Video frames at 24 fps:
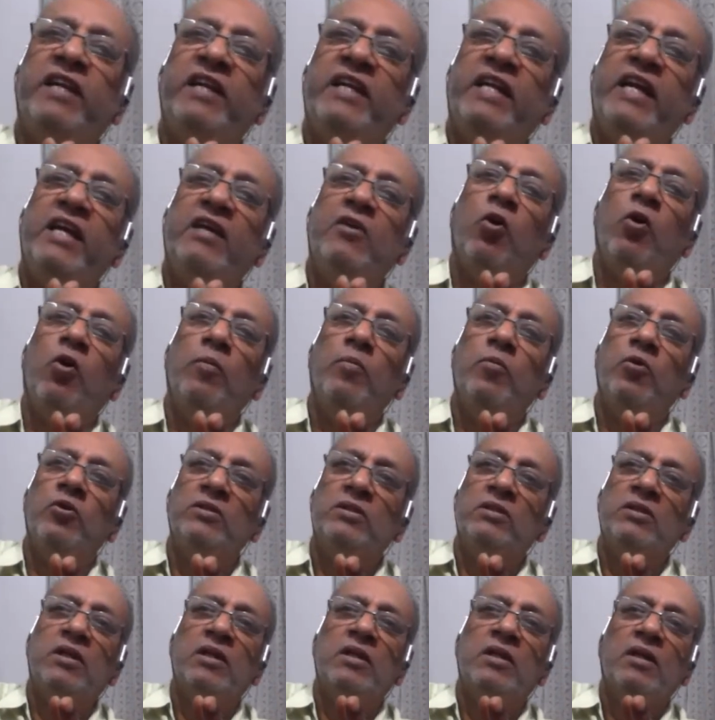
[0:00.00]
They take
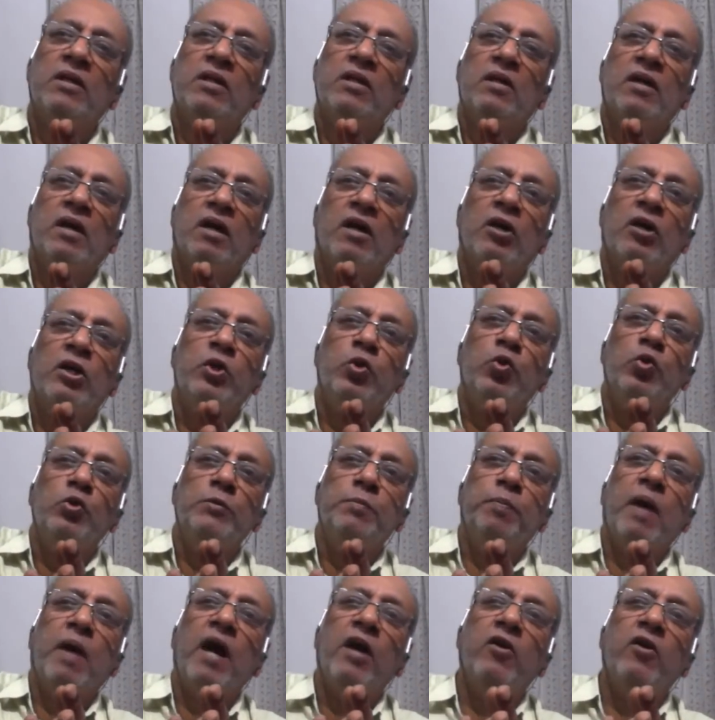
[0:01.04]
almost a
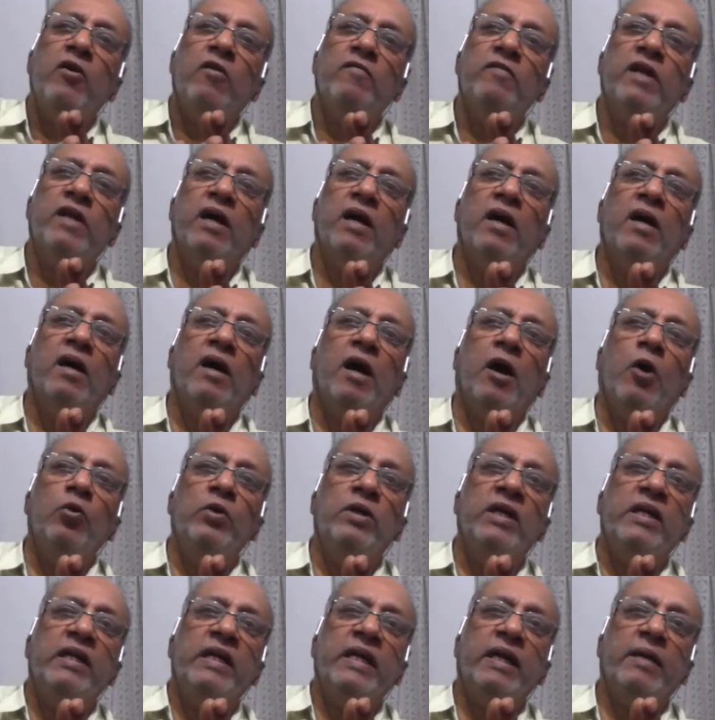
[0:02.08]
huge part of the
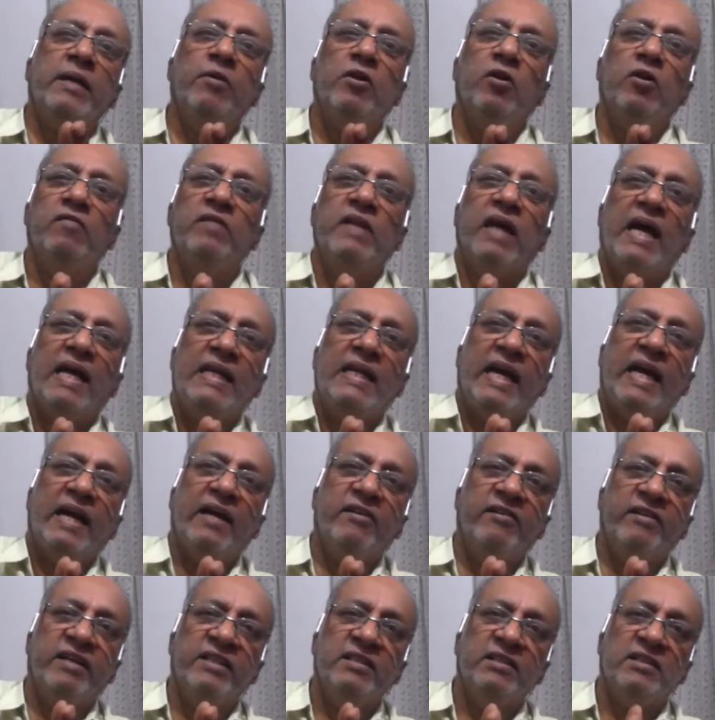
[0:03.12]
outer table of the
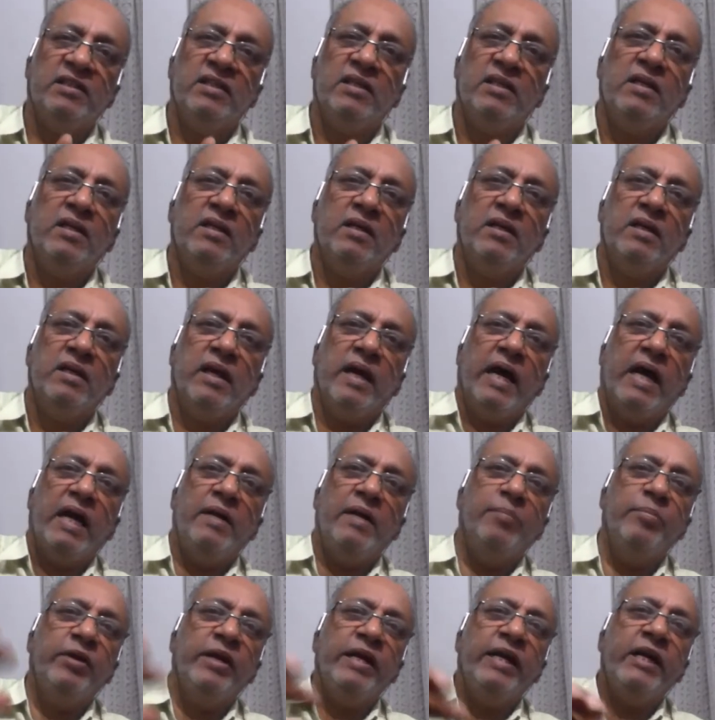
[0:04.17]
iliac crest
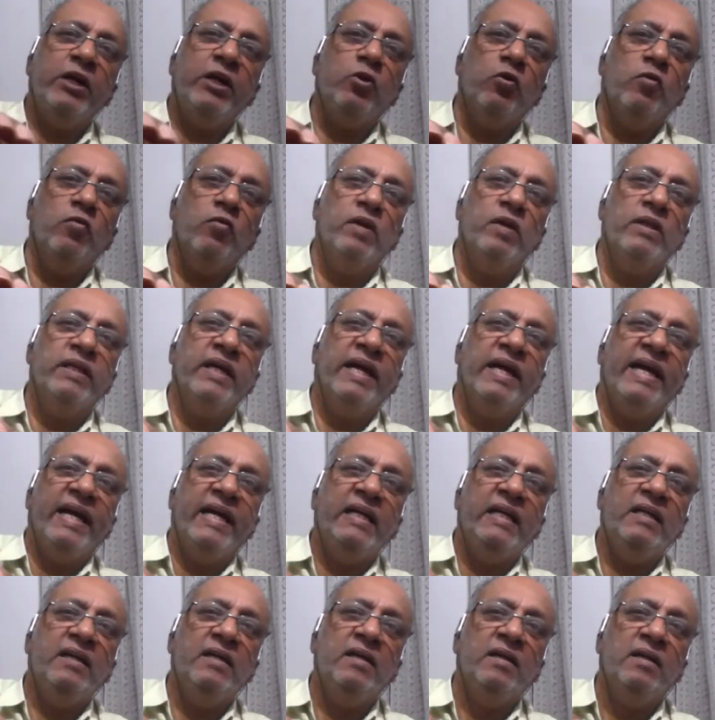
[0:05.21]
and bring it over the
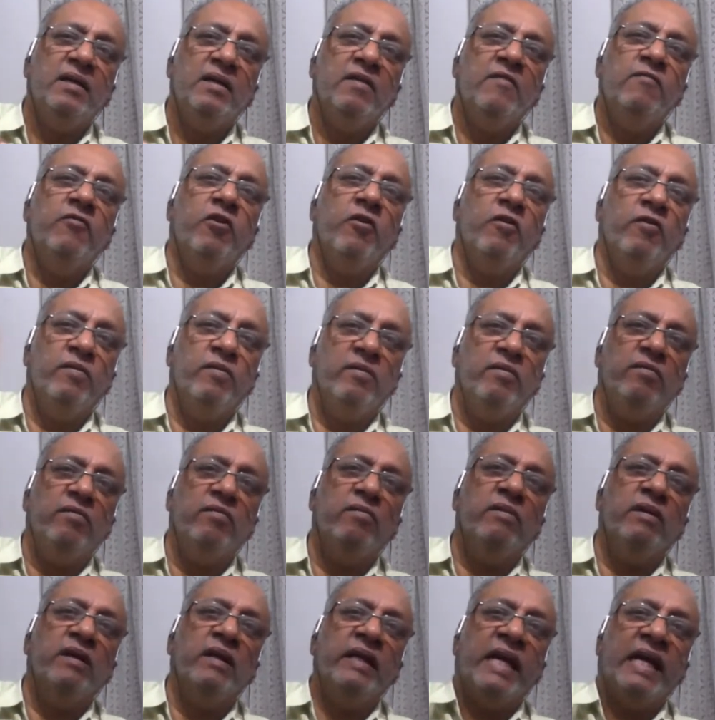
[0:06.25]
head for
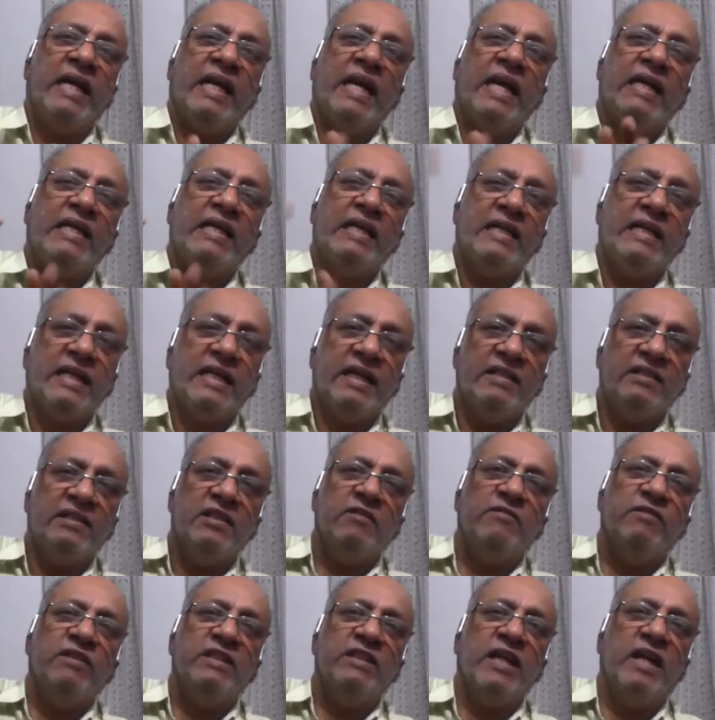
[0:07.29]
neglected
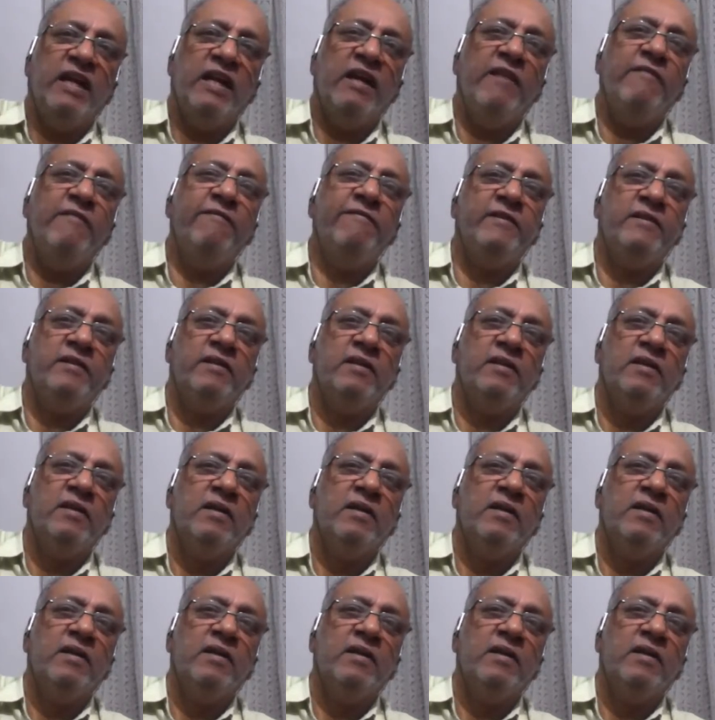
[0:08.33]
cases which are left